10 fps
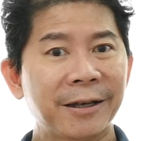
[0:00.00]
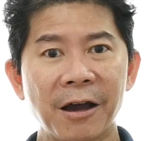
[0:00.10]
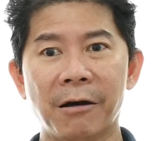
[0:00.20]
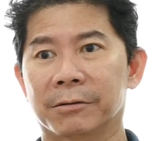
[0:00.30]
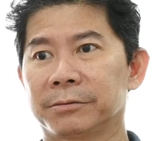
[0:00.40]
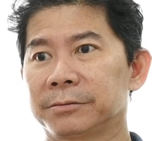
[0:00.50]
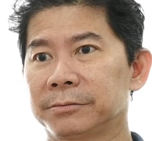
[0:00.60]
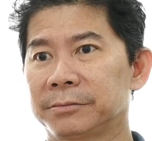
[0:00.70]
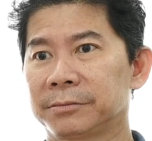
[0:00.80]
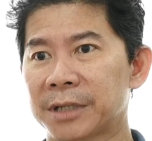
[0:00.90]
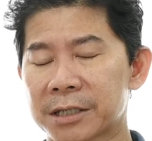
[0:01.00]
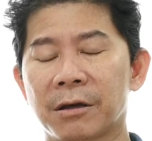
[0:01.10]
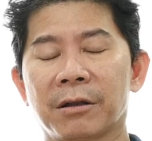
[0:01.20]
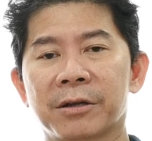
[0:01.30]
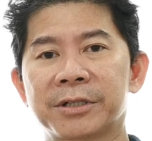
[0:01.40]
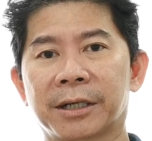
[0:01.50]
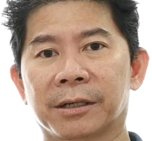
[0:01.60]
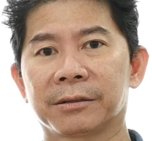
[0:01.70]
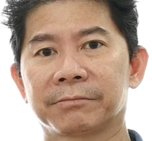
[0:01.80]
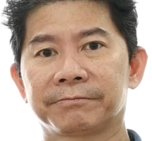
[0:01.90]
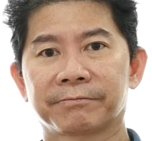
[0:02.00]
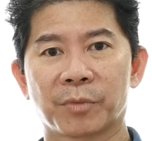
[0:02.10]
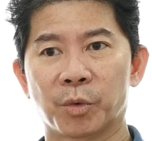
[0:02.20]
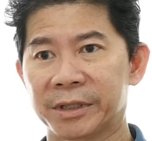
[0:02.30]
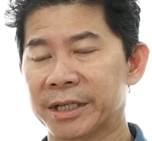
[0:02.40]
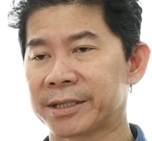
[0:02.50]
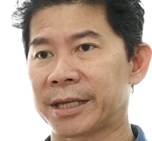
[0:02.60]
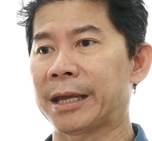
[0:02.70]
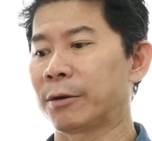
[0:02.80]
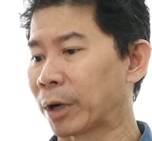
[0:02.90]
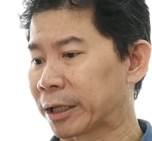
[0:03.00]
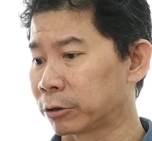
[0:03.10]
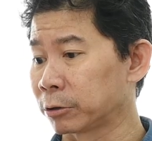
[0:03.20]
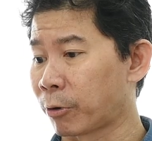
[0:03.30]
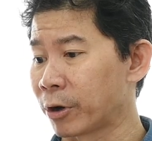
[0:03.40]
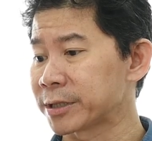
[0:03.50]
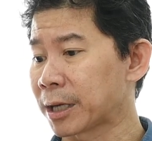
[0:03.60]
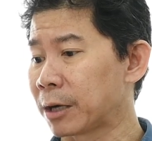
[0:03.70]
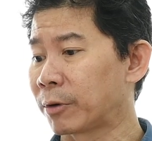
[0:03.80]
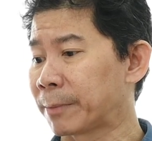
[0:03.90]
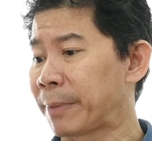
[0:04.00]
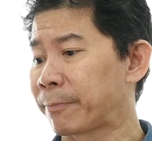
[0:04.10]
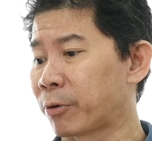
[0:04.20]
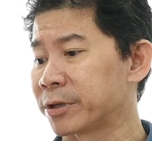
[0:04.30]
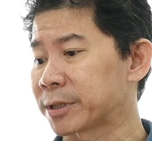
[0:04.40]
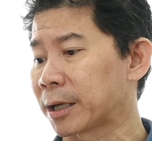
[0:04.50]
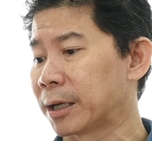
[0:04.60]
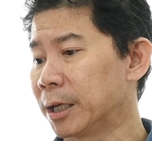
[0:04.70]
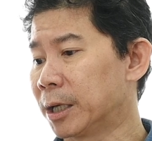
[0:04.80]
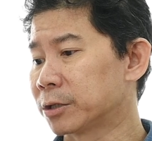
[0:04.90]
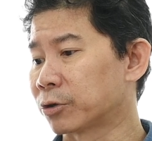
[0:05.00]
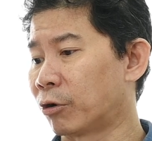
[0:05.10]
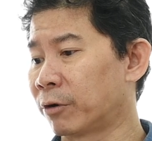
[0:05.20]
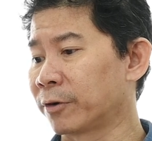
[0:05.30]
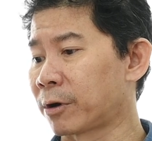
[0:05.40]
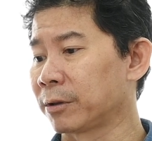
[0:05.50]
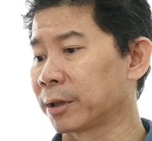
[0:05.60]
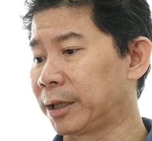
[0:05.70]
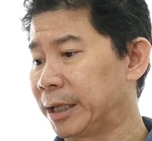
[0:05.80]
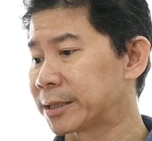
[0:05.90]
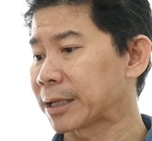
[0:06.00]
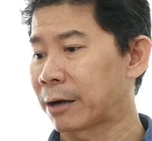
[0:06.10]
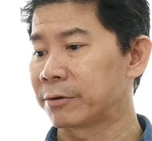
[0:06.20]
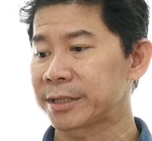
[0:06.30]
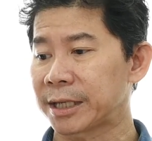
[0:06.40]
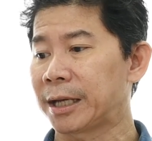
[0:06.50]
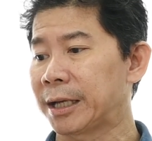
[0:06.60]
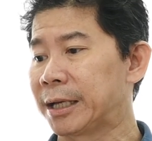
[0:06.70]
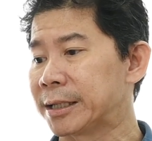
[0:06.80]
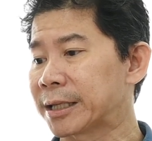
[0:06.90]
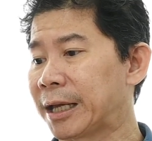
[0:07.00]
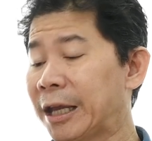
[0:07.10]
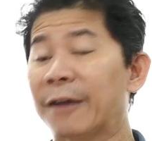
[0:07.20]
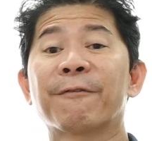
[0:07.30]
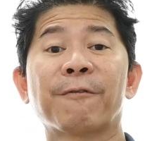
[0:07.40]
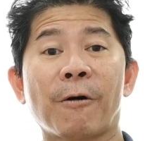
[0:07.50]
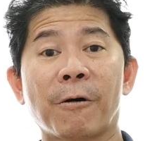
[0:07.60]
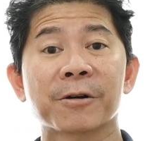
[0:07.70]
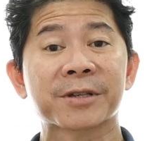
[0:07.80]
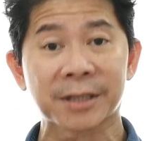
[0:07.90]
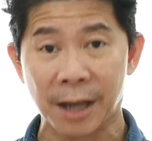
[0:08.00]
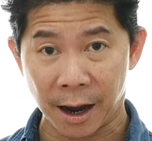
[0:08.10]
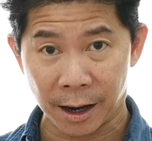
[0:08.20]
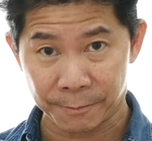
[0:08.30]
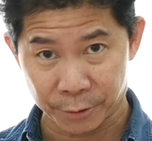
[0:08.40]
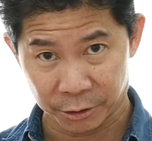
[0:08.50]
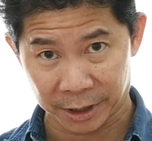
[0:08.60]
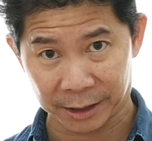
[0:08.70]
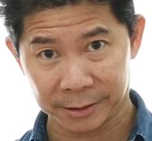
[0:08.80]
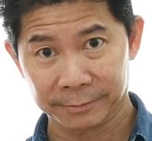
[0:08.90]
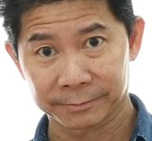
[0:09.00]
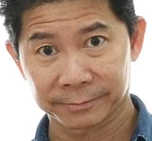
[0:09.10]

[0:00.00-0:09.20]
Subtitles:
No, that's not logical. We just say what the good points are, what the bad points are. So overall, this I would say is a 4-star product.